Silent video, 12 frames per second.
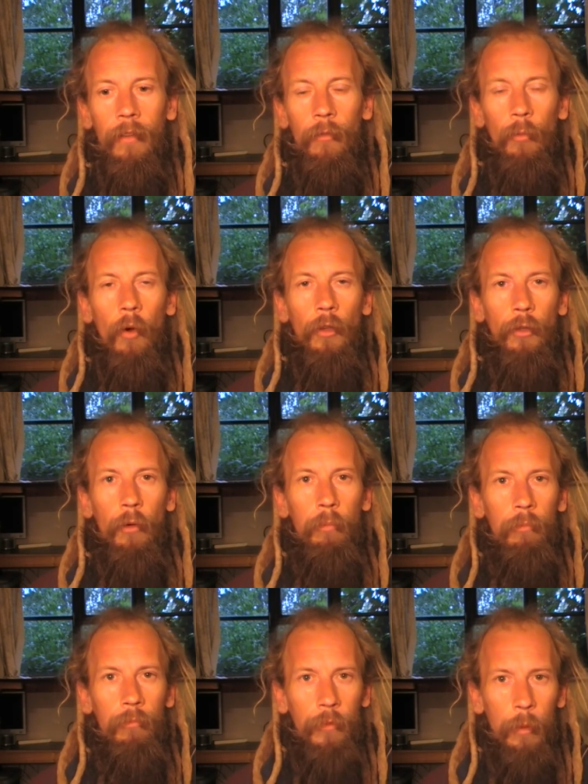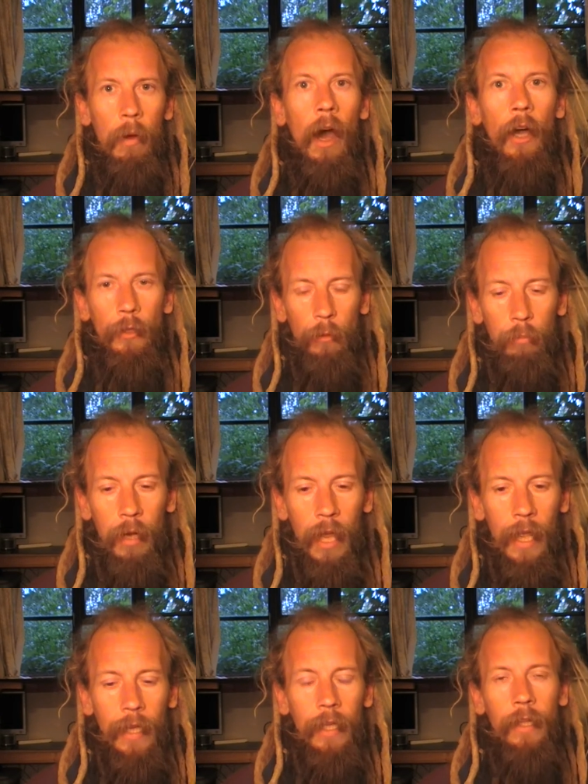the part you're
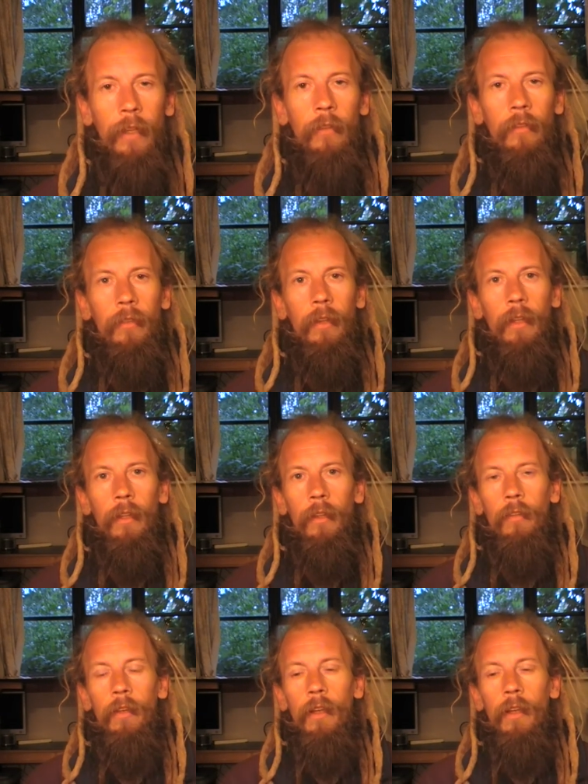playing in this